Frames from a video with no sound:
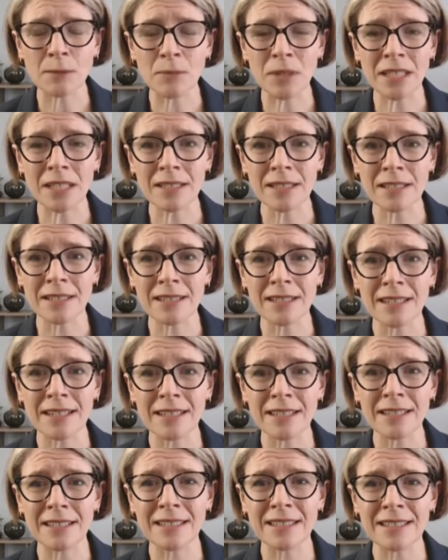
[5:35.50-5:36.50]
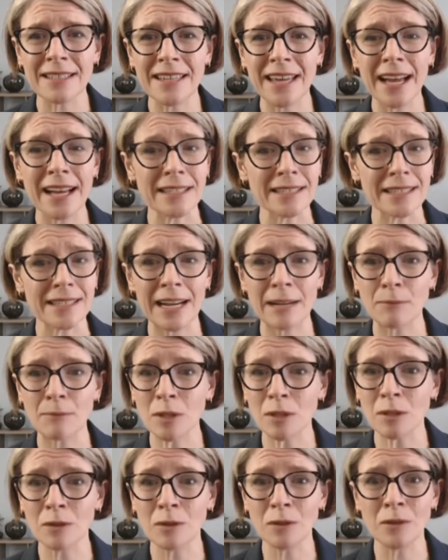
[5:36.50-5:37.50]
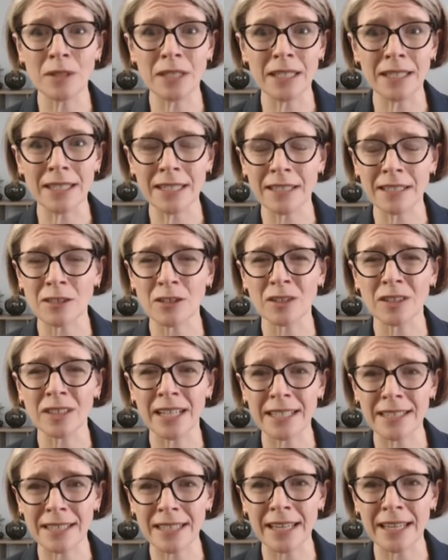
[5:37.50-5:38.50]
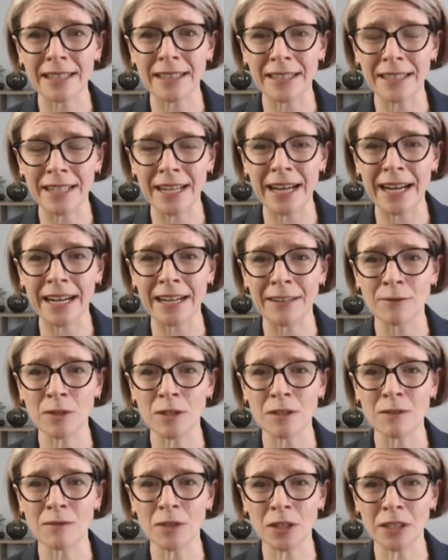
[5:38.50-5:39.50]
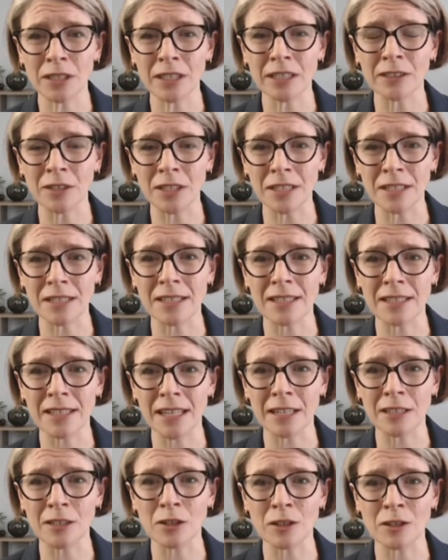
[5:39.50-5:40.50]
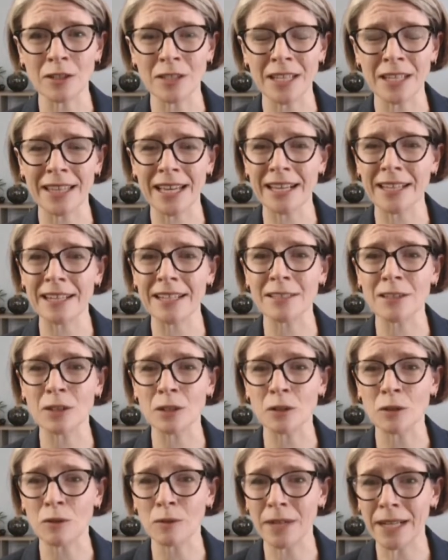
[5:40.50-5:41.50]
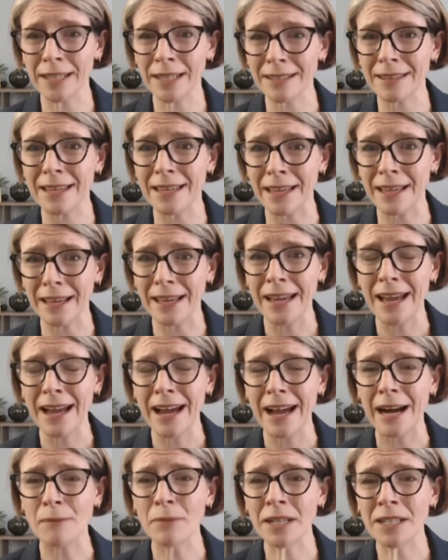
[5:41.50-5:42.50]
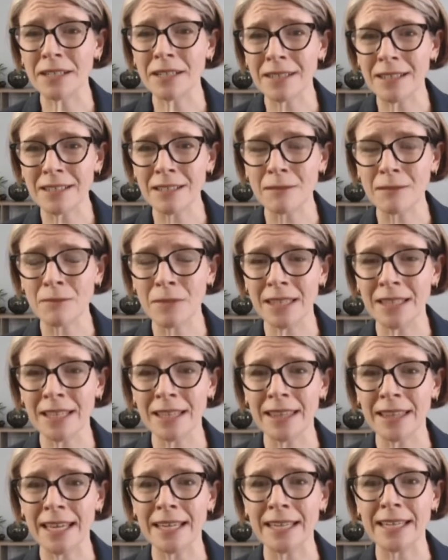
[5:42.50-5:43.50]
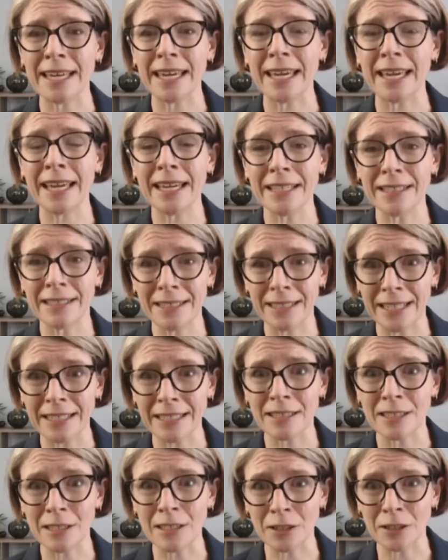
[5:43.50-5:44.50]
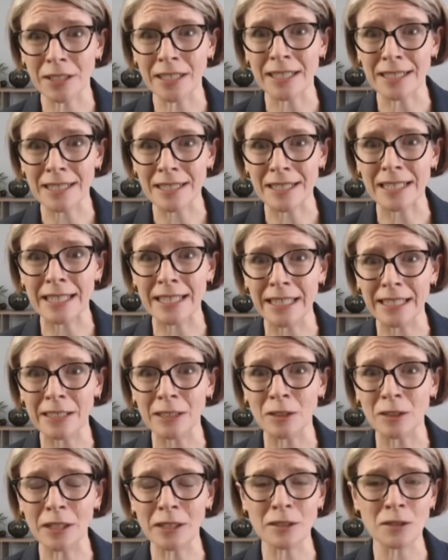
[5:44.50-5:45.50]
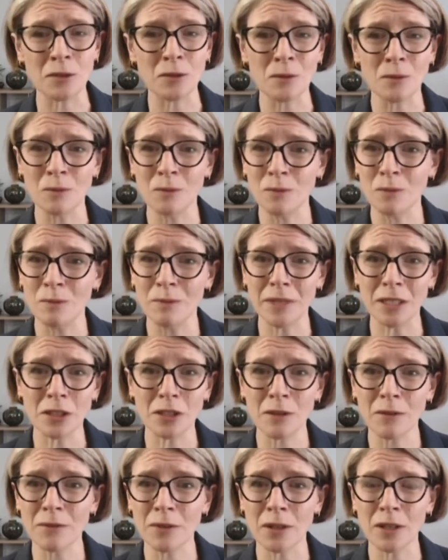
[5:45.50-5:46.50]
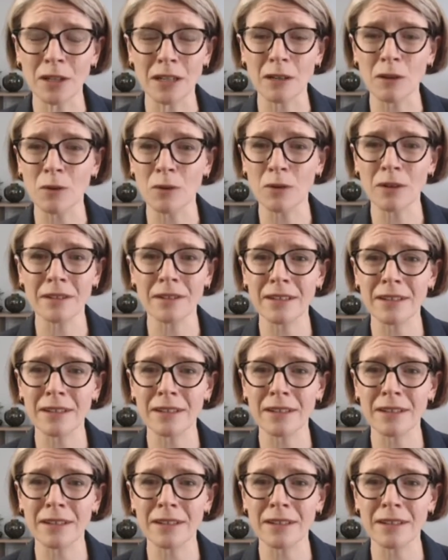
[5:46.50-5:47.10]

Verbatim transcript: piece is is yes, absolutely. Kids are less likely to have severe illness than adults, and that is a great thing. Um, but it doesn't mean that they can't get seriously ill. As you mentioned, over a quarter